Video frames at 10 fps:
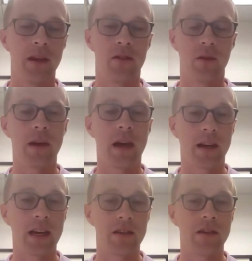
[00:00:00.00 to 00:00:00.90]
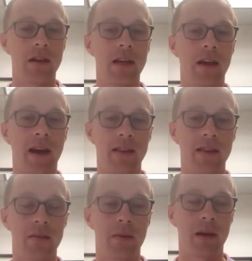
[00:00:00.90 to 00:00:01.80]
And so we've had a case study on that
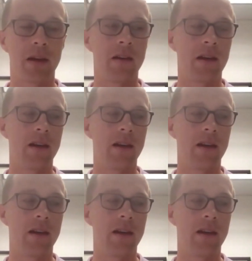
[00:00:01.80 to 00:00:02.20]
that's been,